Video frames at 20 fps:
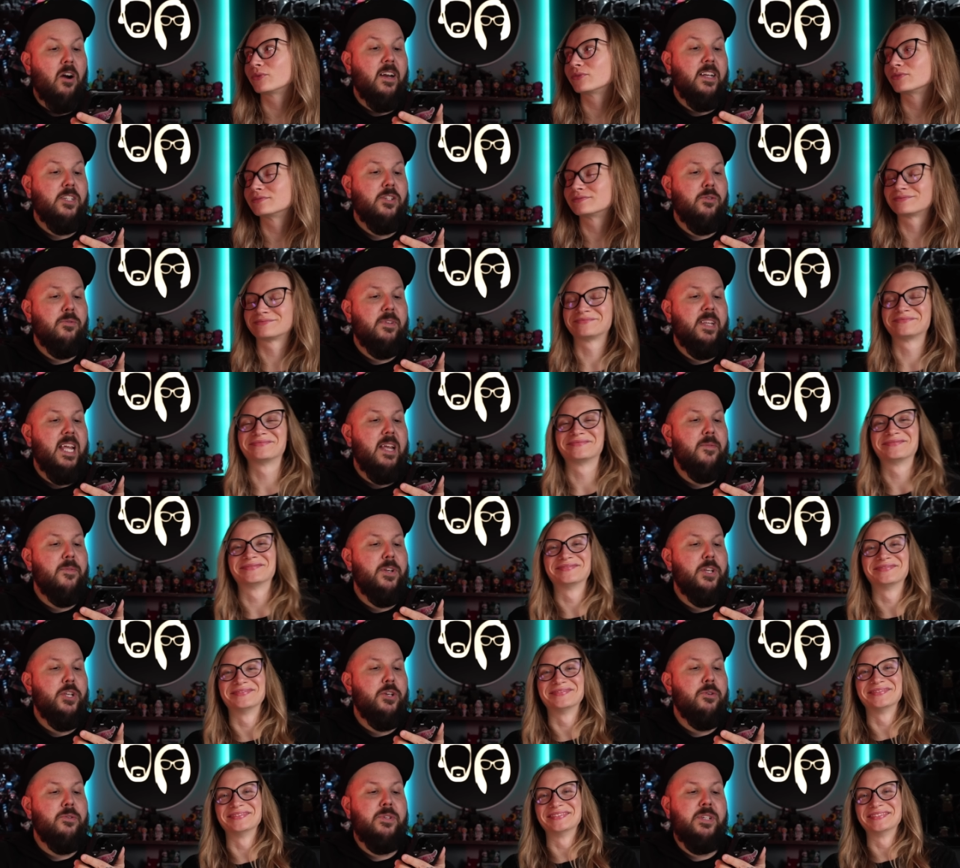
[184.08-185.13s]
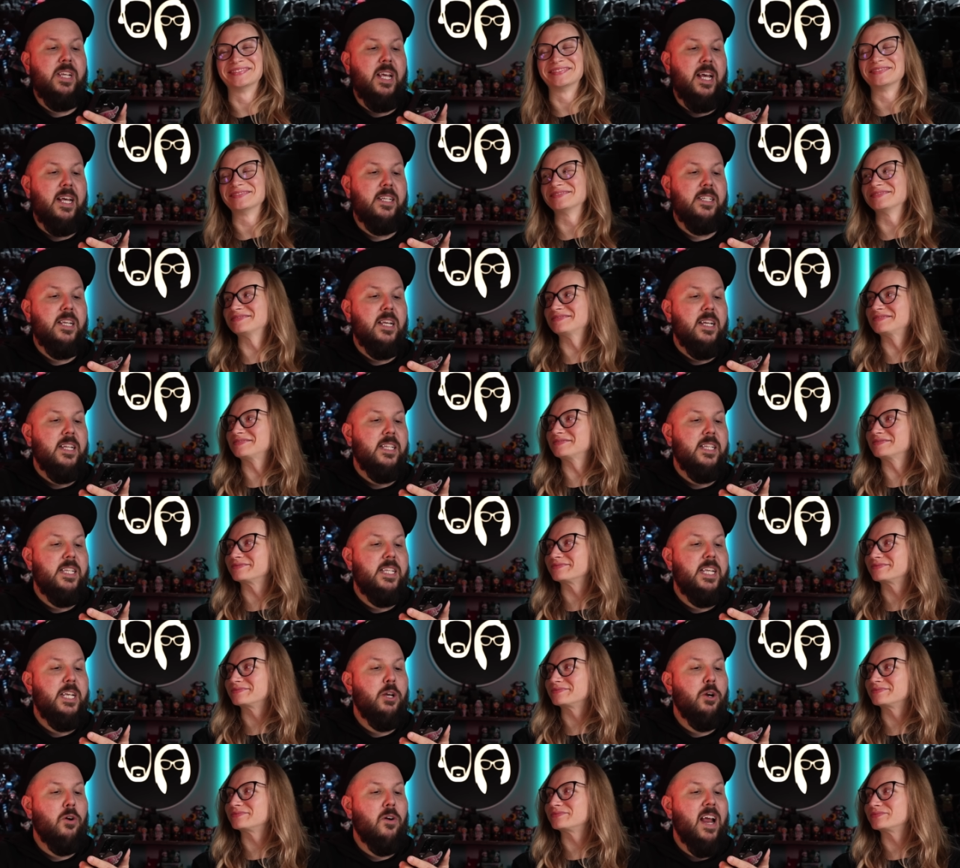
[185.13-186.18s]
Speaker 1: right, so David Yu says,
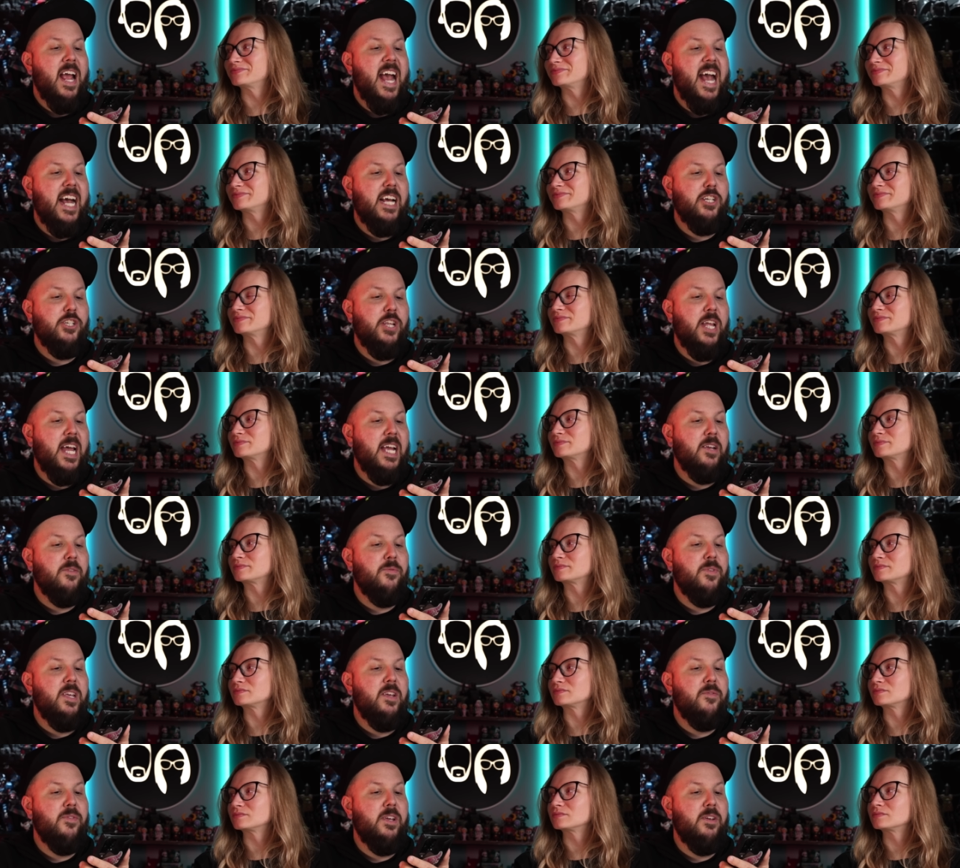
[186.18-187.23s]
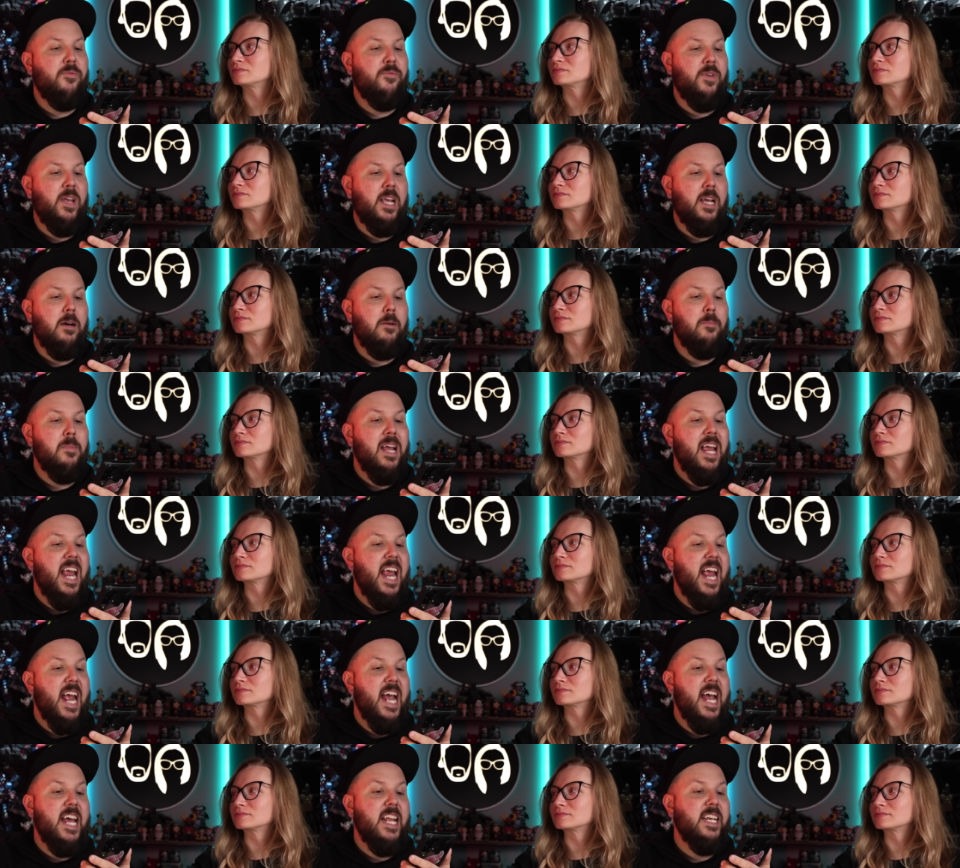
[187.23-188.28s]
dear hashtag VV fam
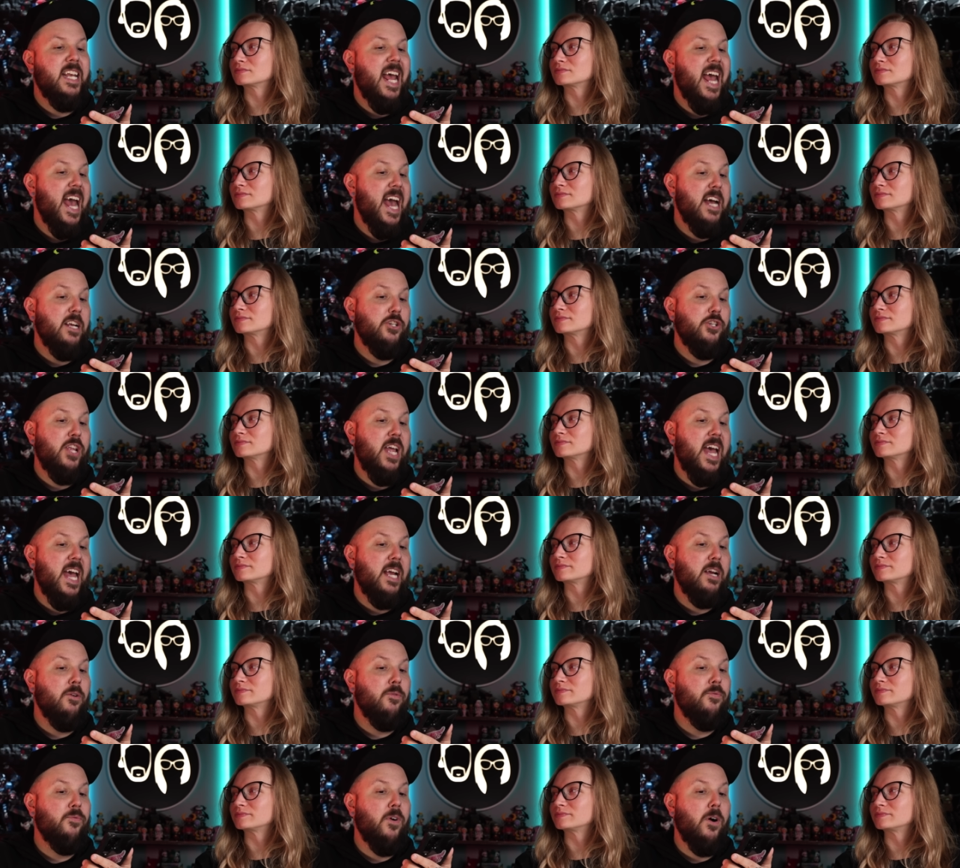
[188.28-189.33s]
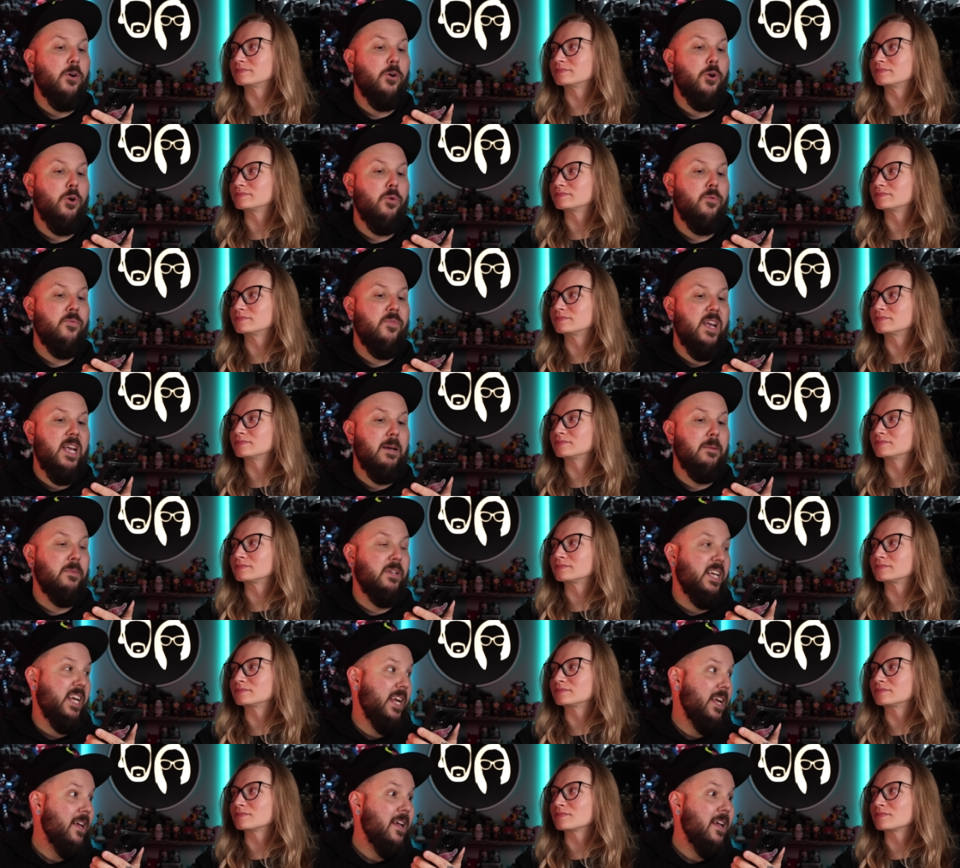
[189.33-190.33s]
and hashtag Funko family.